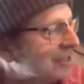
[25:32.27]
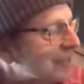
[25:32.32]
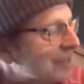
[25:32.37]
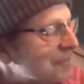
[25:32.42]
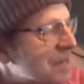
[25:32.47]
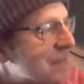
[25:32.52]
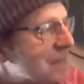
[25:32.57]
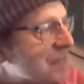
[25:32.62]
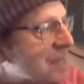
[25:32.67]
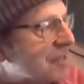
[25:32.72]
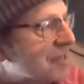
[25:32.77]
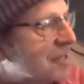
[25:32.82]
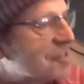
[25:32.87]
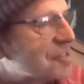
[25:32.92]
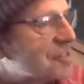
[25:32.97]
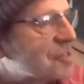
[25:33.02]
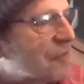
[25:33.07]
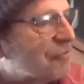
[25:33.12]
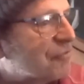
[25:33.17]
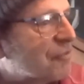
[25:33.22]
and sometimes I'd
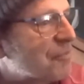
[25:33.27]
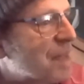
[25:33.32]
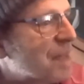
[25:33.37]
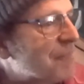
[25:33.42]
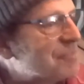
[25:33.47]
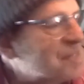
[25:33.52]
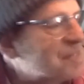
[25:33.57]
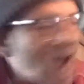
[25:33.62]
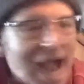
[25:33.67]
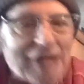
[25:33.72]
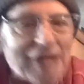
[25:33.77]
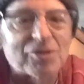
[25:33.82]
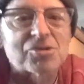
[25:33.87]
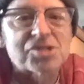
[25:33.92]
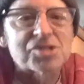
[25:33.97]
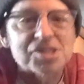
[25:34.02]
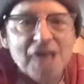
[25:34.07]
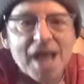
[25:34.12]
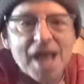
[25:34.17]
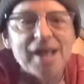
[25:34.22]
get stuff from them.
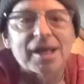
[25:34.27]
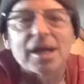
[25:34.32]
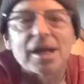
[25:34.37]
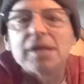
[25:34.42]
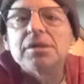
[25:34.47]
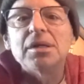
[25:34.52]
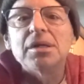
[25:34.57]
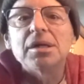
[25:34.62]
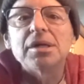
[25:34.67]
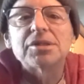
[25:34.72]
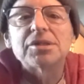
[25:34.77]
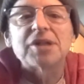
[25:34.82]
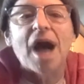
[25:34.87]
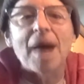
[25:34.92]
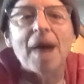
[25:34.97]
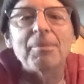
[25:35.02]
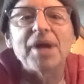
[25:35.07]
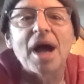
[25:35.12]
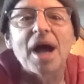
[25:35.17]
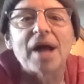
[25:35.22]
Tyler Seguin
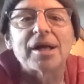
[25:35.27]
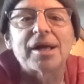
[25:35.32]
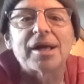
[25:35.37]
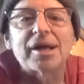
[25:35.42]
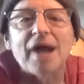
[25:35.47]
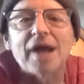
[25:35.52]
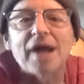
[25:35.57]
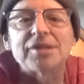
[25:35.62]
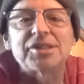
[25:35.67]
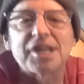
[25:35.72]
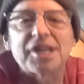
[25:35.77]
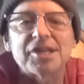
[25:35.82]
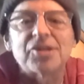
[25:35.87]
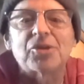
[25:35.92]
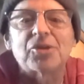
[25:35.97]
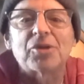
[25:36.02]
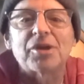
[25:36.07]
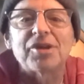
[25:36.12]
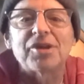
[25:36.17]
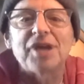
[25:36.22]
taught me how to get on
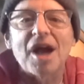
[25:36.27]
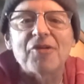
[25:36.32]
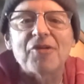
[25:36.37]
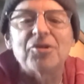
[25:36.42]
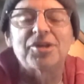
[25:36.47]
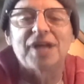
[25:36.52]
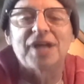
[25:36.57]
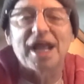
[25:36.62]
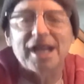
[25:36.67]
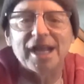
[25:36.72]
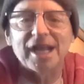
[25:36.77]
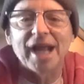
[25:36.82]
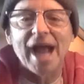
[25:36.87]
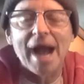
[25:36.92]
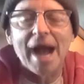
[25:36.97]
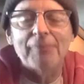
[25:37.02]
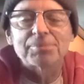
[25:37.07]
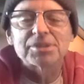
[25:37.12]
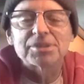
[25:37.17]
Tinder and the other dating.